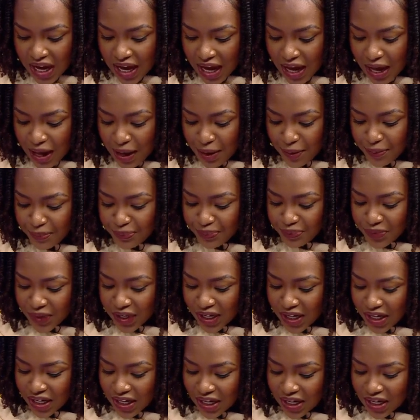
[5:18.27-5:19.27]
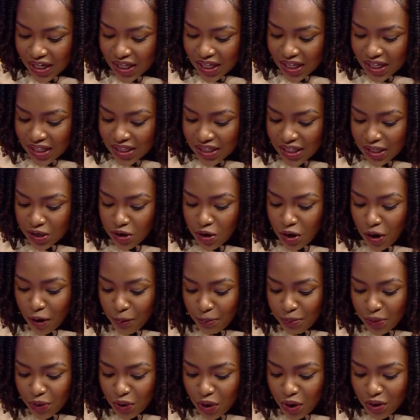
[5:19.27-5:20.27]
And the
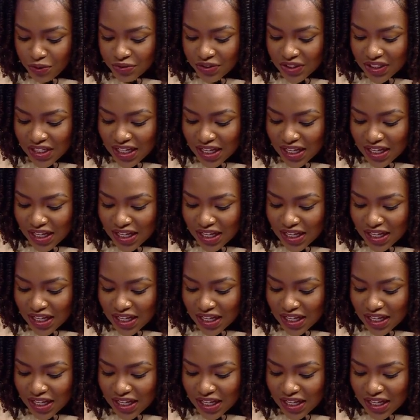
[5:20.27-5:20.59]
combo of